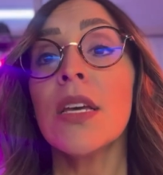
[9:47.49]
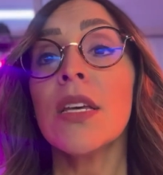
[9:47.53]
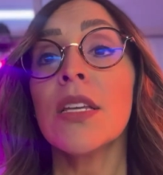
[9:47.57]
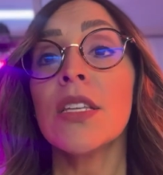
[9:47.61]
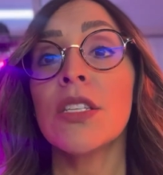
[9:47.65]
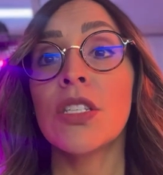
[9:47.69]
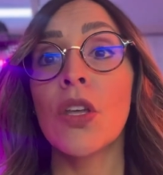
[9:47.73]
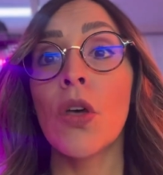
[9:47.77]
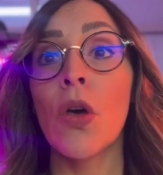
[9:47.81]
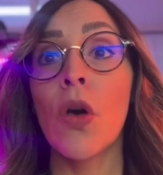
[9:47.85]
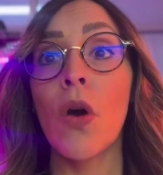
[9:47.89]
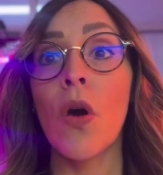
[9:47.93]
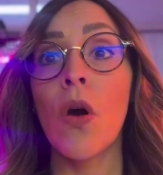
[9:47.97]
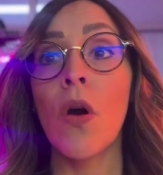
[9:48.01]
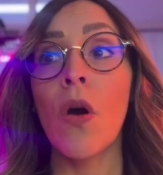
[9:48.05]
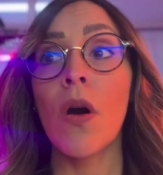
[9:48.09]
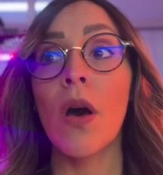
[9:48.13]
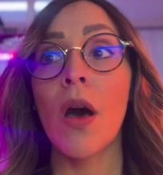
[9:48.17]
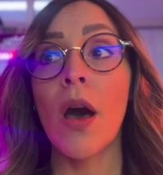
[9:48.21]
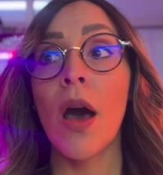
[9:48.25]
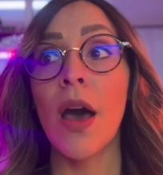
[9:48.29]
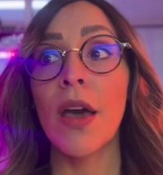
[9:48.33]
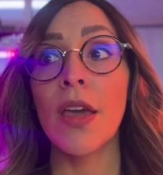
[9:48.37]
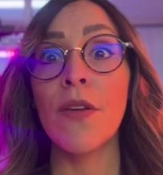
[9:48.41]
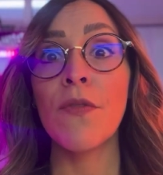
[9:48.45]
So
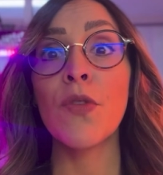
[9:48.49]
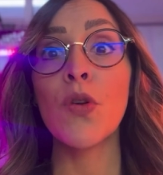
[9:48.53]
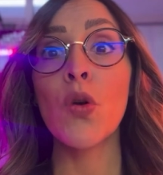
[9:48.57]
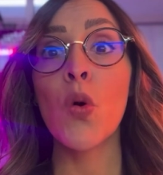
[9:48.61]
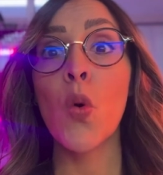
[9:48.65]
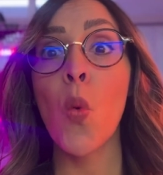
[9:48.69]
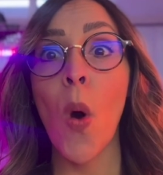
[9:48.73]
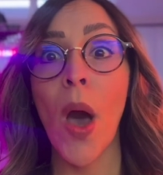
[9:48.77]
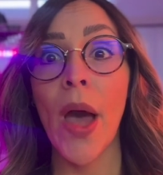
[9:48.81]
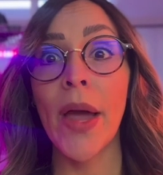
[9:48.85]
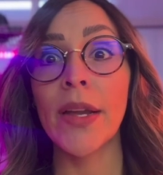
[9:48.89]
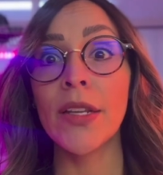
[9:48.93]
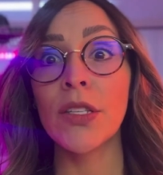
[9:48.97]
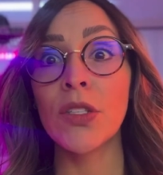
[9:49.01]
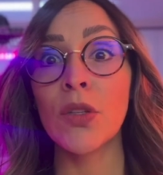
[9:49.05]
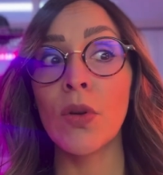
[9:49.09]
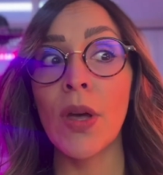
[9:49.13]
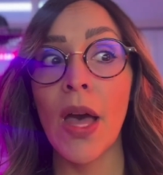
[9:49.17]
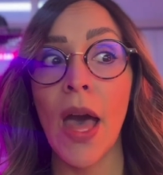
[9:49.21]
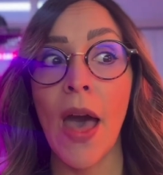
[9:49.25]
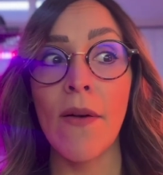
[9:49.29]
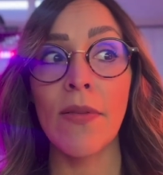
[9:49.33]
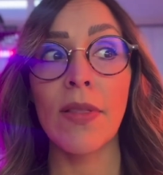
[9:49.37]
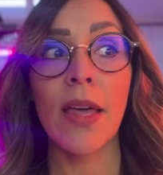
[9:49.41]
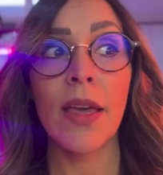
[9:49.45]
uh, if you want to
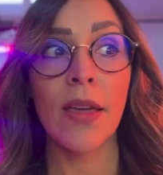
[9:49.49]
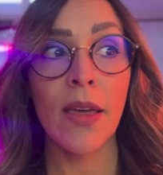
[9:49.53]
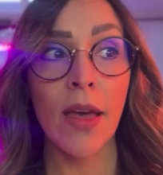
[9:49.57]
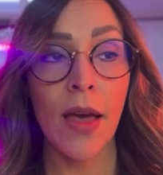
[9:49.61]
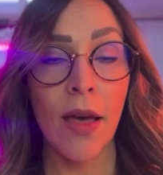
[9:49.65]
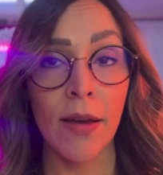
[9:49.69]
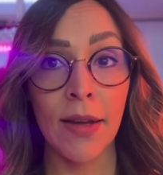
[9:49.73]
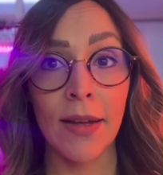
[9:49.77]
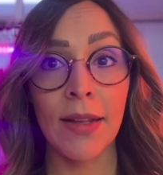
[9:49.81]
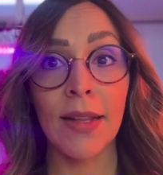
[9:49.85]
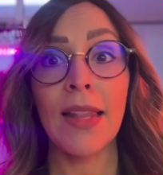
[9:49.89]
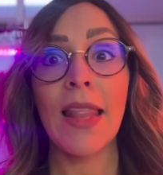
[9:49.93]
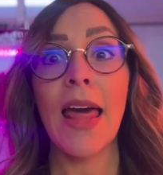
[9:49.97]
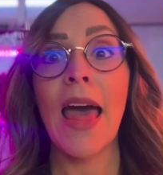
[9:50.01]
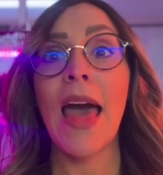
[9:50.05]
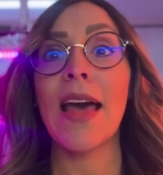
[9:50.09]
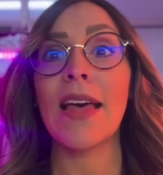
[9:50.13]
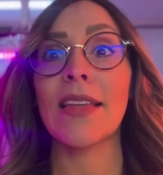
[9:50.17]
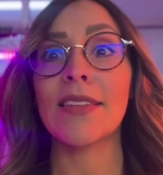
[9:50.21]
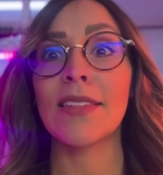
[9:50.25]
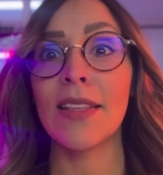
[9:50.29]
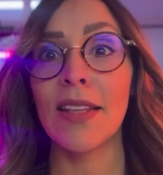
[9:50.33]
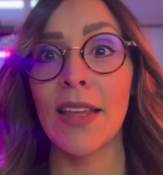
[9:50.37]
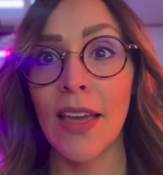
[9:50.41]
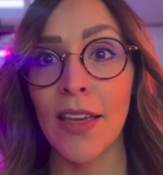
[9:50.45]
have like a
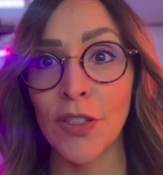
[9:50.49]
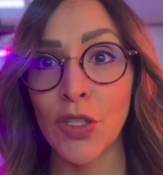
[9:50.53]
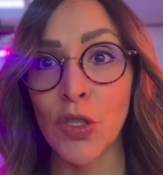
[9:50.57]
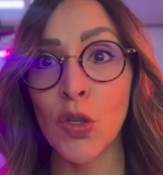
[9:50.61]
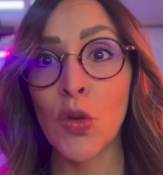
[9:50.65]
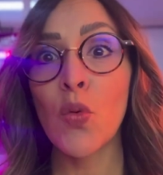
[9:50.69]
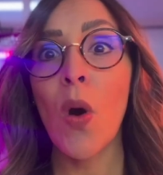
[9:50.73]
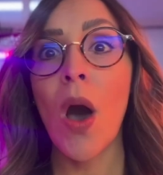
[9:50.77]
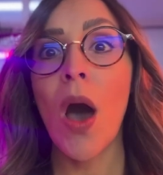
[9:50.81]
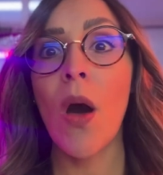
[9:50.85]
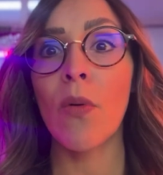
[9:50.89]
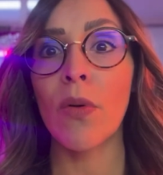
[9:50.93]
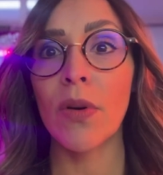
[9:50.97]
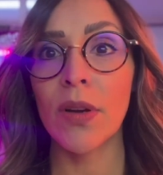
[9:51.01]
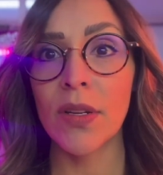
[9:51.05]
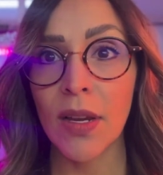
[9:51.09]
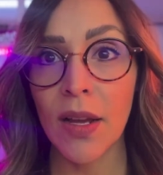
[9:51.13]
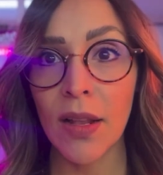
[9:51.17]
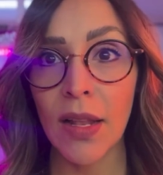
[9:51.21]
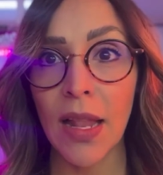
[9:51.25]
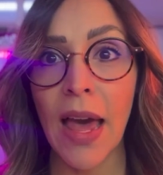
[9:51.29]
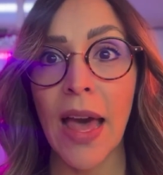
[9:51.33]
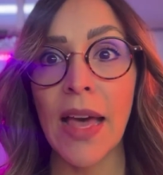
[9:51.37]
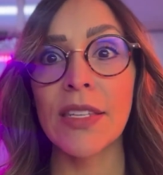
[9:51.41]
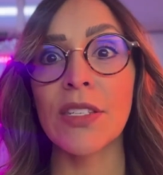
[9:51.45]
class, like two hours
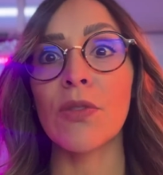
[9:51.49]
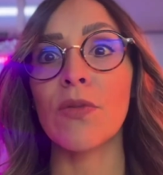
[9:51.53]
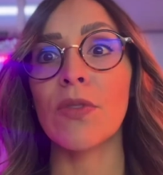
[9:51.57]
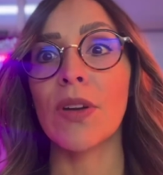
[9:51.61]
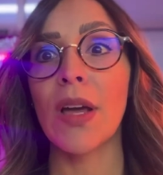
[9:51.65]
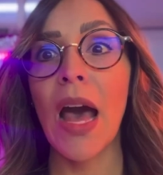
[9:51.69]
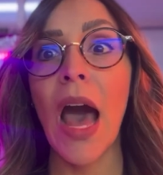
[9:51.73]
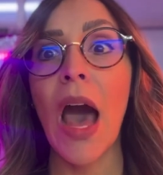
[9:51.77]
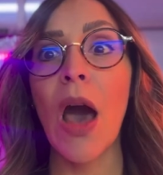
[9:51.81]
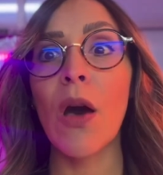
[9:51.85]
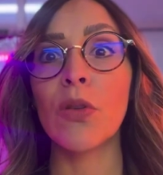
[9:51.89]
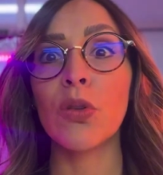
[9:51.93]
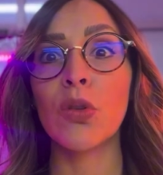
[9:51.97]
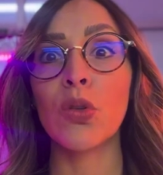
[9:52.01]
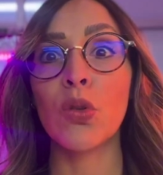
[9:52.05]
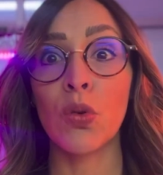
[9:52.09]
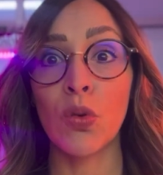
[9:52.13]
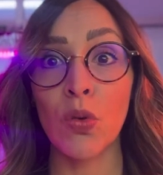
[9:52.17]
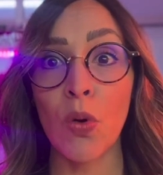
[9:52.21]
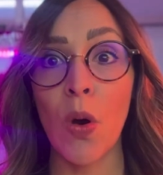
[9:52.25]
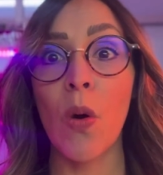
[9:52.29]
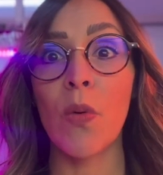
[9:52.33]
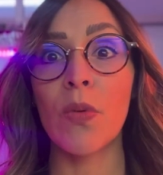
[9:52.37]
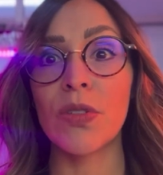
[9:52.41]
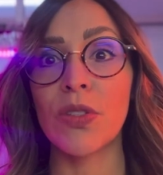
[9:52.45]
class on how to
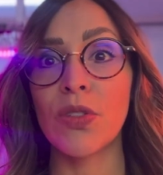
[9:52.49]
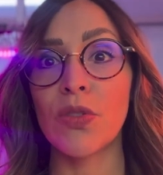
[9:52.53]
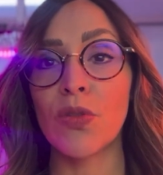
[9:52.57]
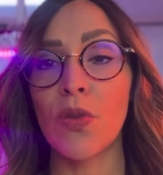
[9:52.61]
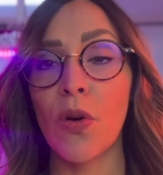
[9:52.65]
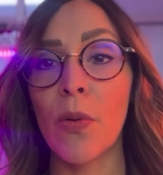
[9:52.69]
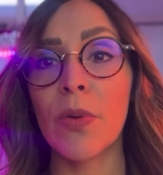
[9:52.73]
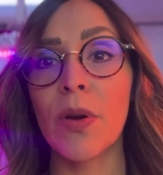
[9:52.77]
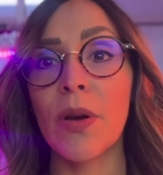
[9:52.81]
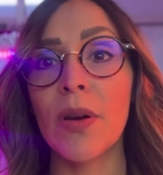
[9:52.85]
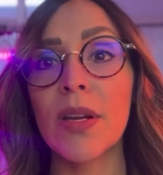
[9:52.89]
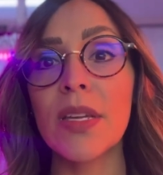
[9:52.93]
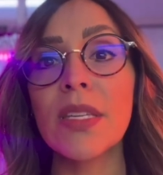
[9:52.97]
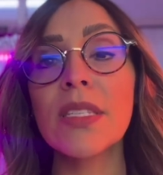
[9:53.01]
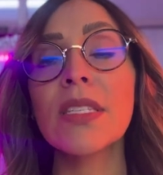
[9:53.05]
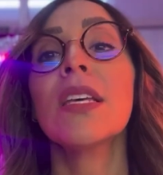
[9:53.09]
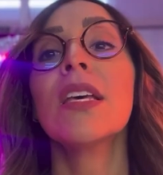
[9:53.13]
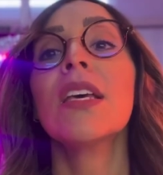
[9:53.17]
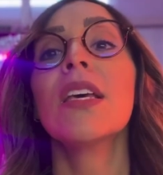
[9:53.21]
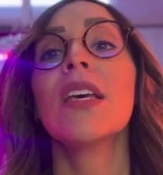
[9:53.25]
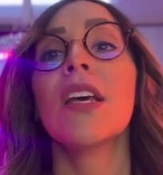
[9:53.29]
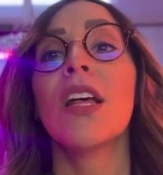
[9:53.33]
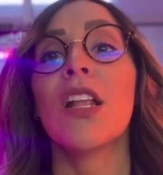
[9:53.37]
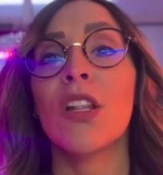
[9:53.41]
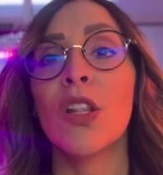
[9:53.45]
grow strawberries,
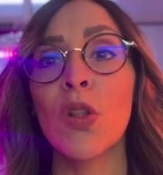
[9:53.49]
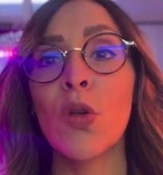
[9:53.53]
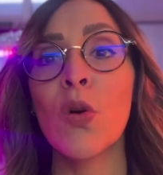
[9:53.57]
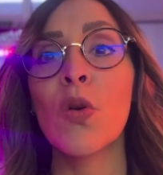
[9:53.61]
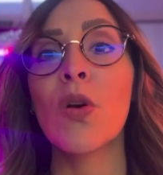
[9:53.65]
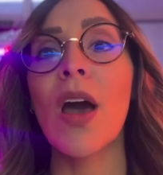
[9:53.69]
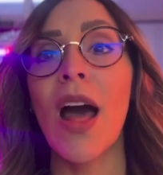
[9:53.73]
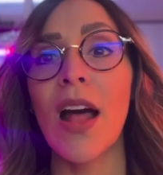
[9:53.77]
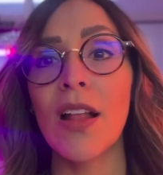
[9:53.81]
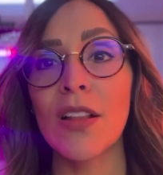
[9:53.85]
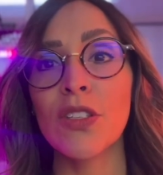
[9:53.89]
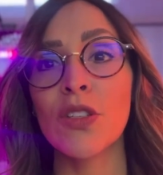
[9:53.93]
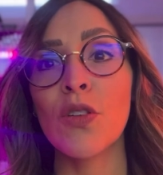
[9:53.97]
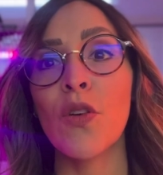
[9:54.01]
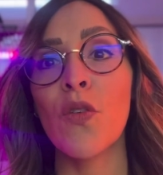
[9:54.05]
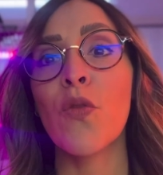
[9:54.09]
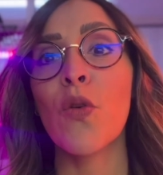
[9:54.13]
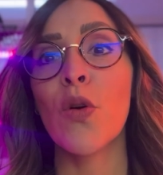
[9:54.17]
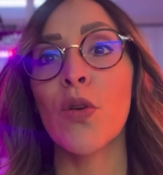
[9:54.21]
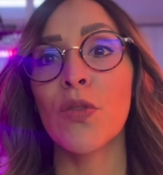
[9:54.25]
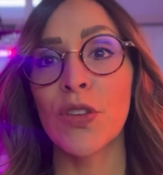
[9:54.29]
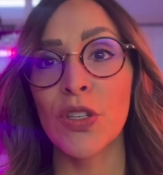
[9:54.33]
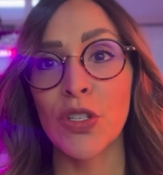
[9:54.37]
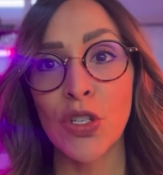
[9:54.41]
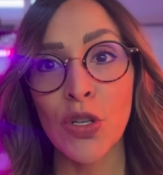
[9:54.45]
look also
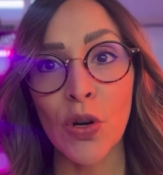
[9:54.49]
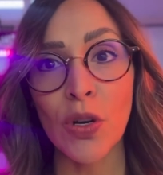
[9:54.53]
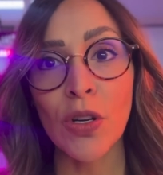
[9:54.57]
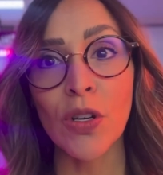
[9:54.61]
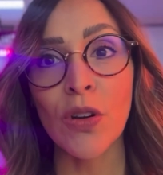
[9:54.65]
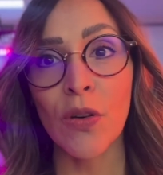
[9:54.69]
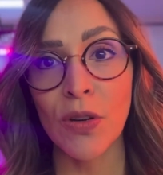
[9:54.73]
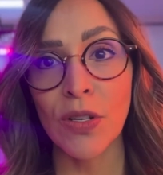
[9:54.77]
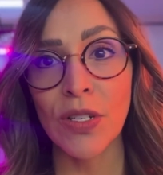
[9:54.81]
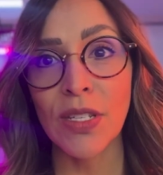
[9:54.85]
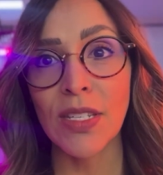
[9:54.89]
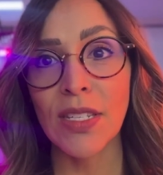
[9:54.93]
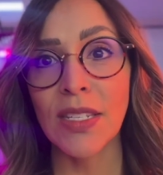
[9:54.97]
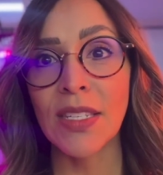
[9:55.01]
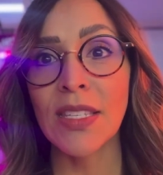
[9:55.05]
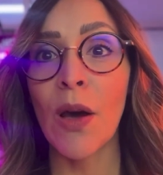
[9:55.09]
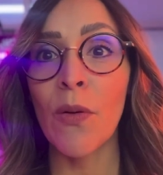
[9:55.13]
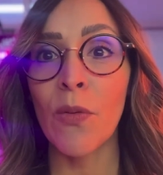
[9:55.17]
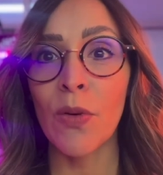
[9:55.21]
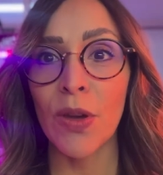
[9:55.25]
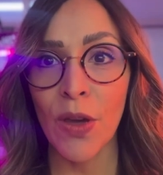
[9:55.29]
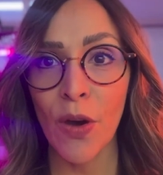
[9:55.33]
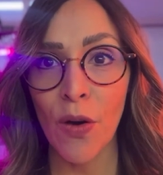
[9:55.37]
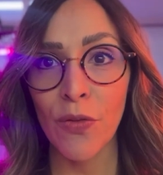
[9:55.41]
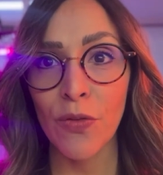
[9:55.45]
for the short courses
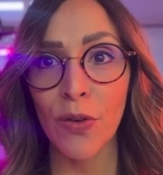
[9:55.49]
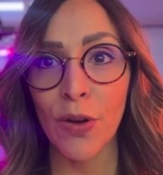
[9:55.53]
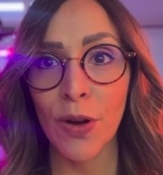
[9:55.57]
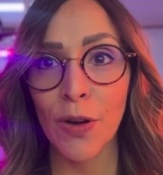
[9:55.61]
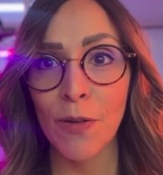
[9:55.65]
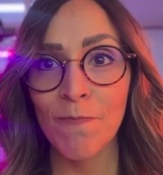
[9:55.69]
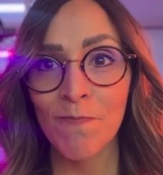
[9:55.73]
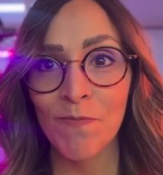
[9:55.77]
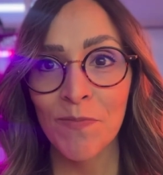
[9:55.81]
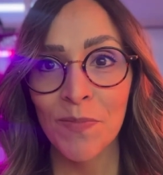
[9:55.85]
that we offer.